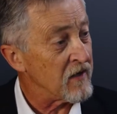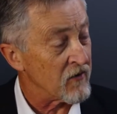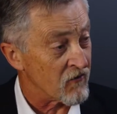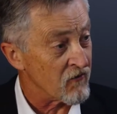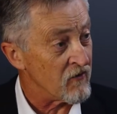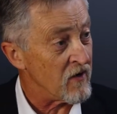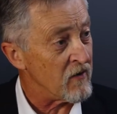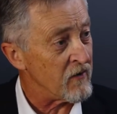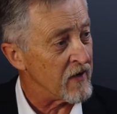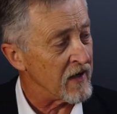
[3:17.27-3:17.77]
is
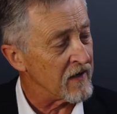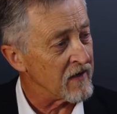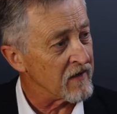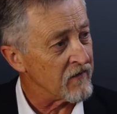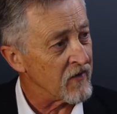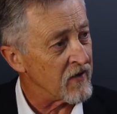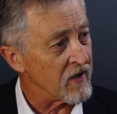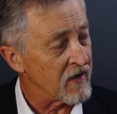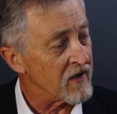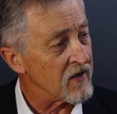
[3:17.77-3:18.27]
growing and it's
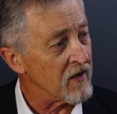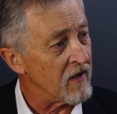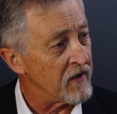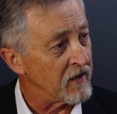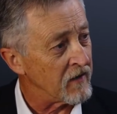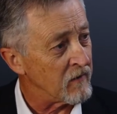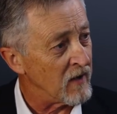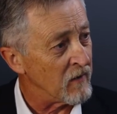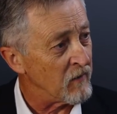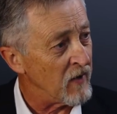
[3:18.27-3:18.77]
very
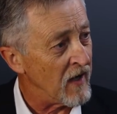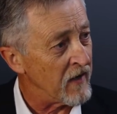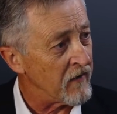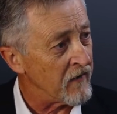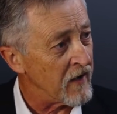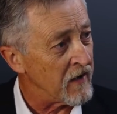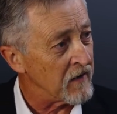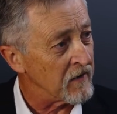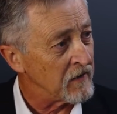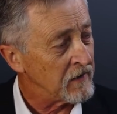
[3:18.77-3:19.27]
exciting to be a part of
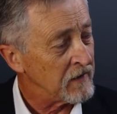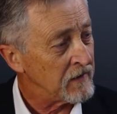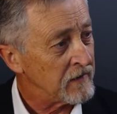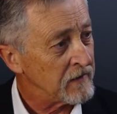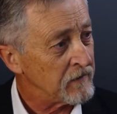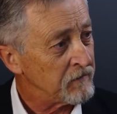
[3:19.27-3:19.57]
that. Mm.